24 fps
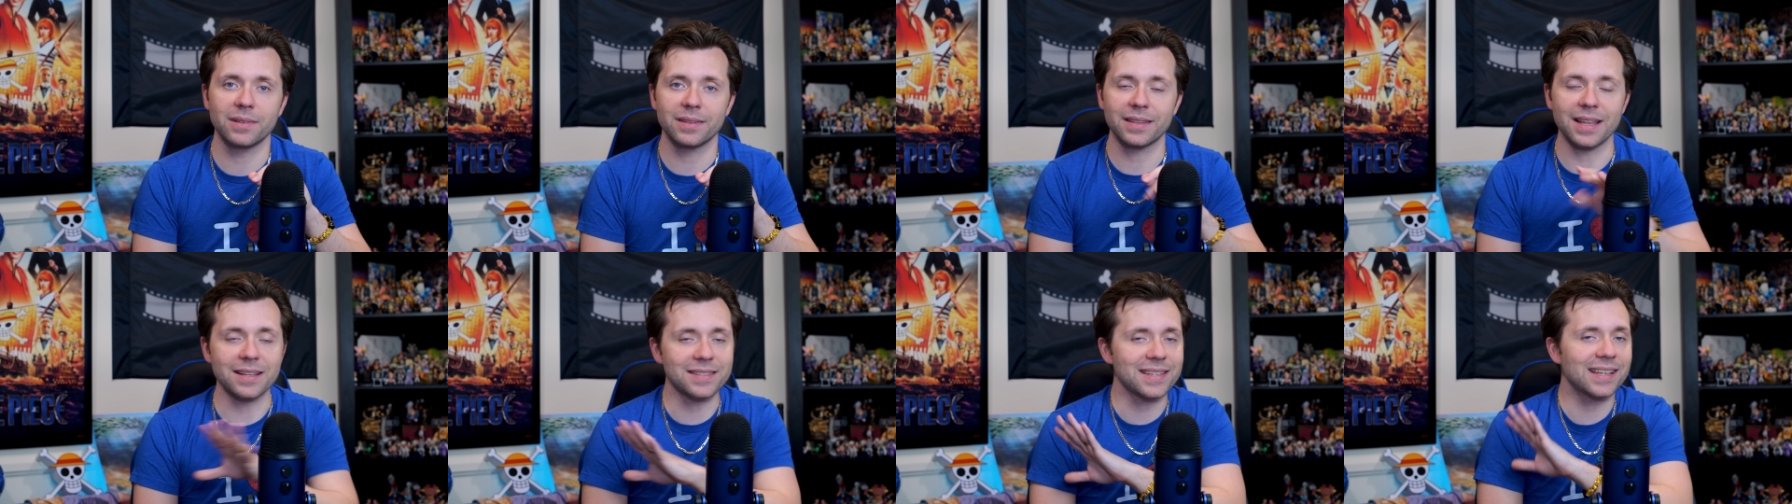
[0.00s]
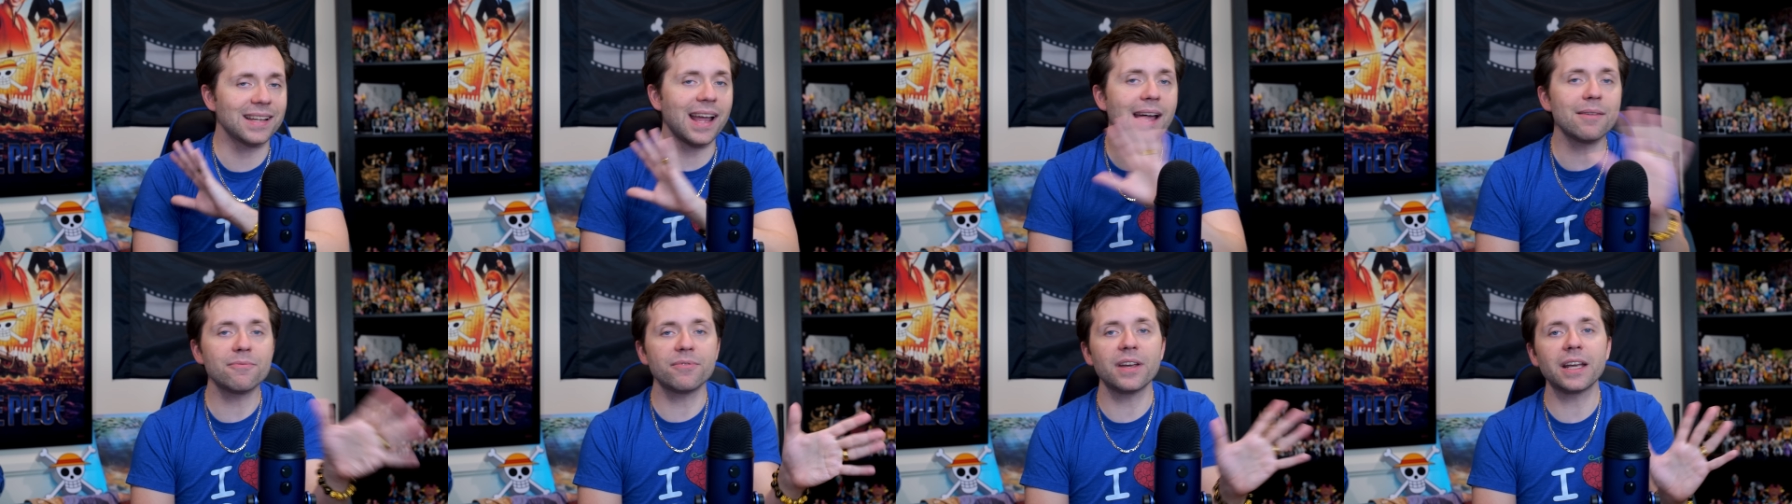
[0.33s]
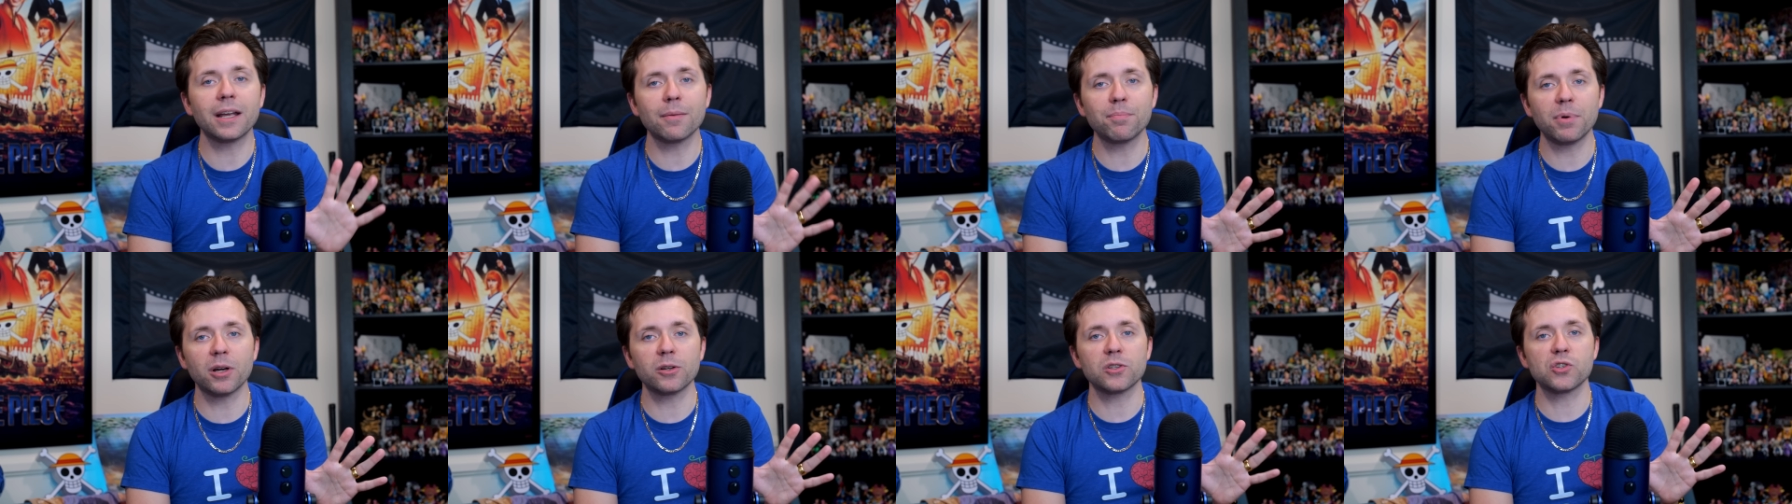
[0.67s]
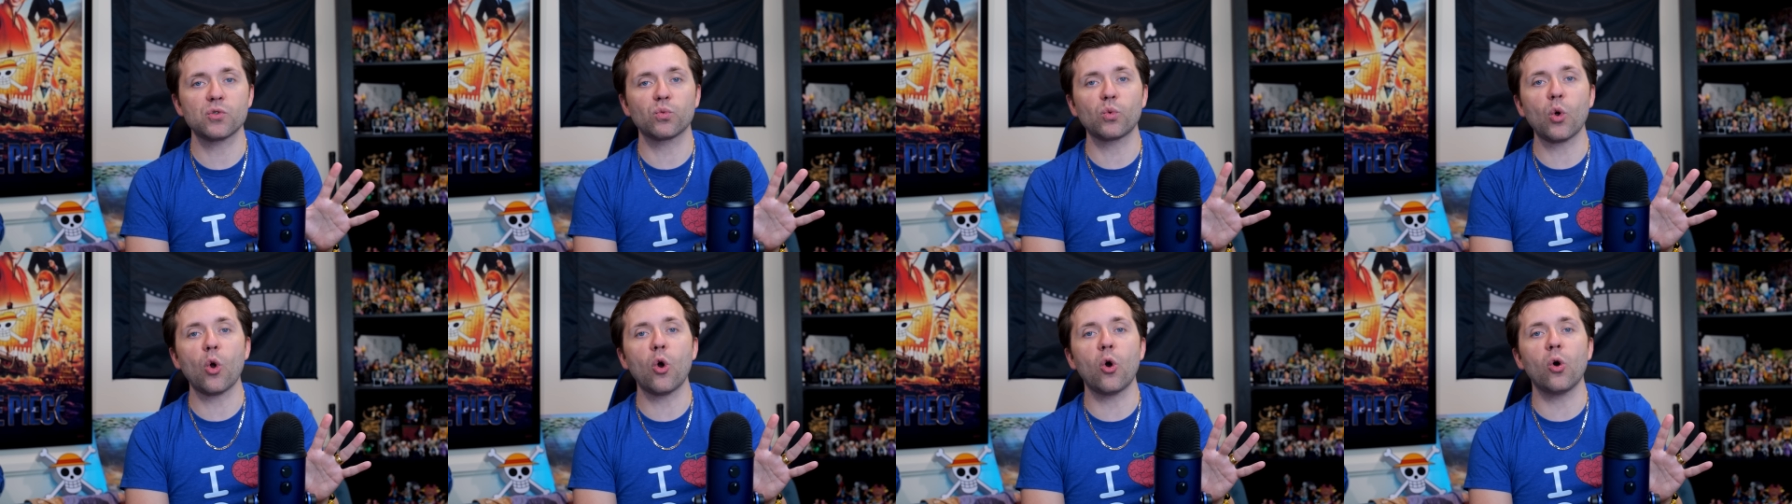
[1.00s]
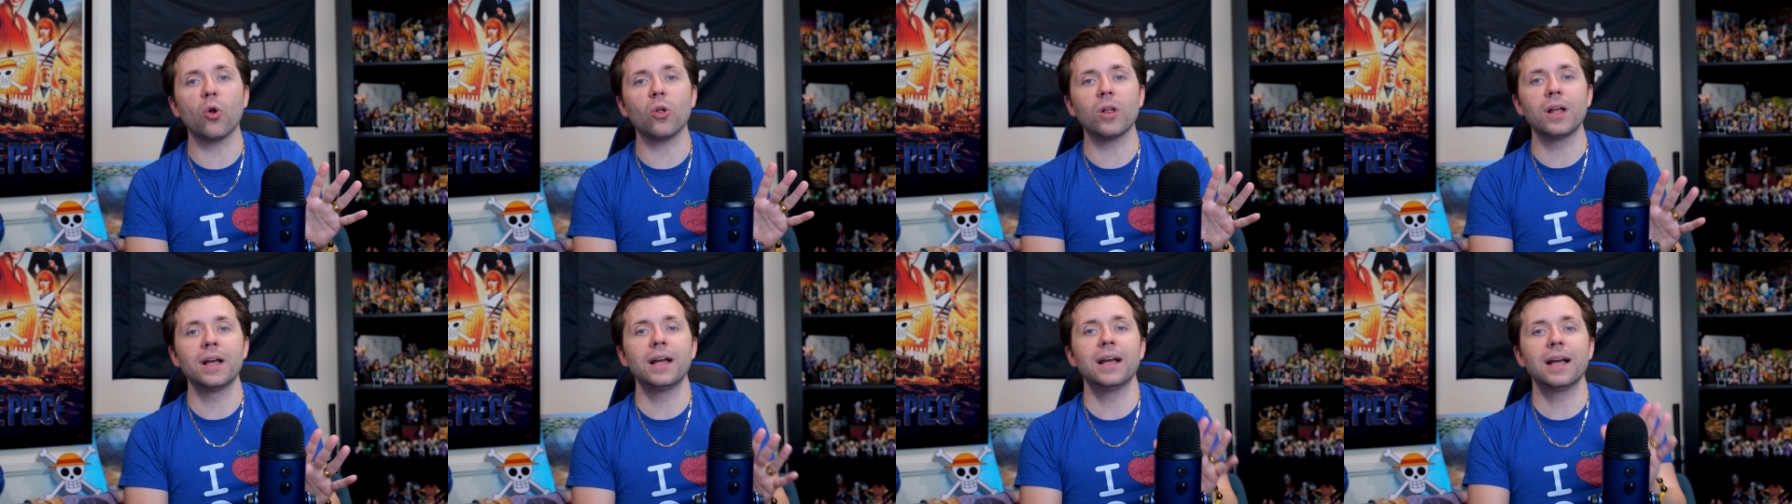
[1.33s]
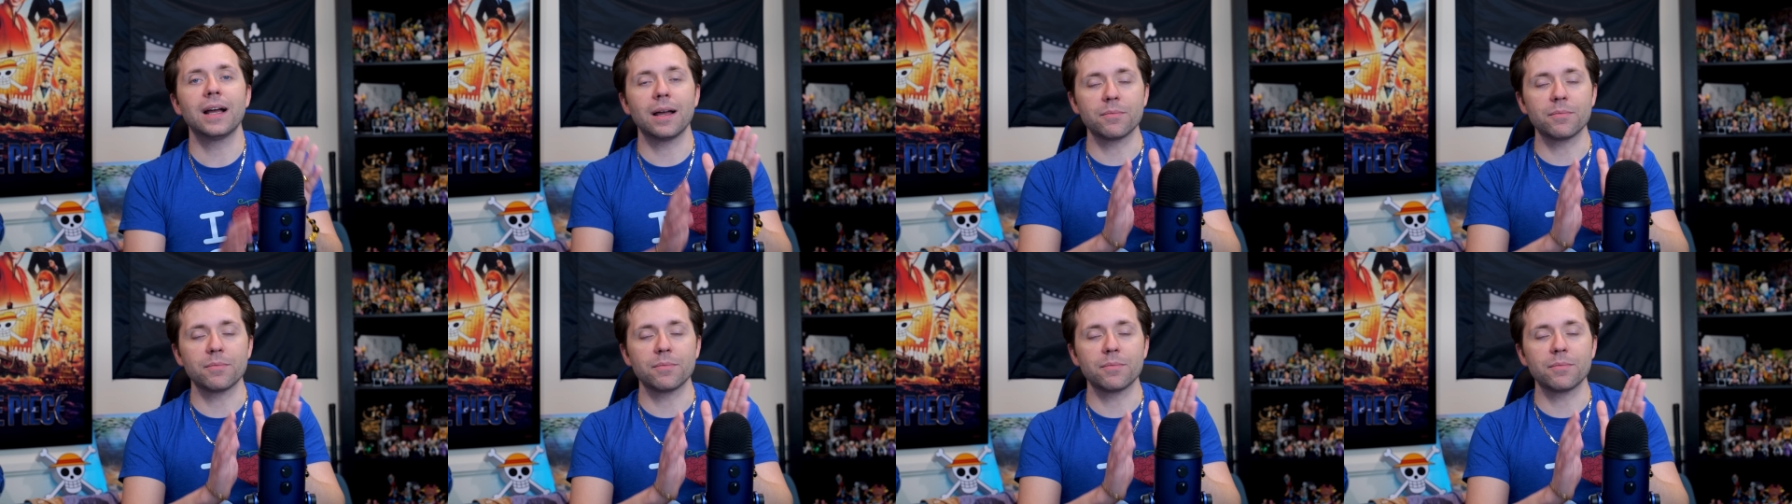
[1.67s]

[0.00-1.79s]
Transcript: That's not Vegapunk's role,